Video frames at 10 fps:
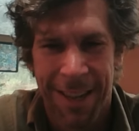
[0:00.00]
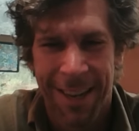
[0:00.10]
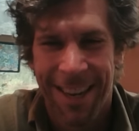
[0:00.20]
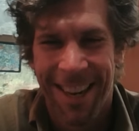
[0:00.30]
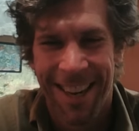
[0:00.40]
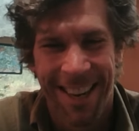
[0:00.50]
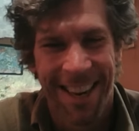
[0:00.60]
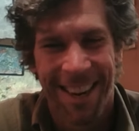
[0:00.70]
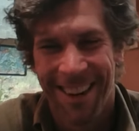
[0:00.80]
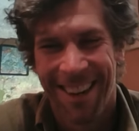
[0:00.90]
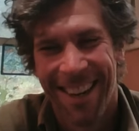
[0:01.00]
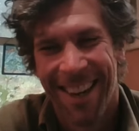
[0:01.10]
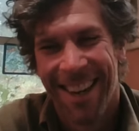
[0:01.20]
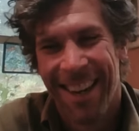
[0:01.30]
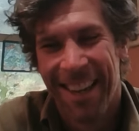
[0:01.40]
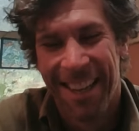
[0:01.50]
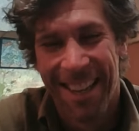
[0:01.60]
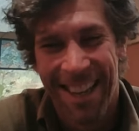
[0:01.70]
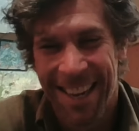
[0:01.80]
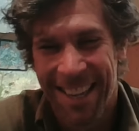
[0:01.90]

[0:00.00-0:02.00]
they can you know, they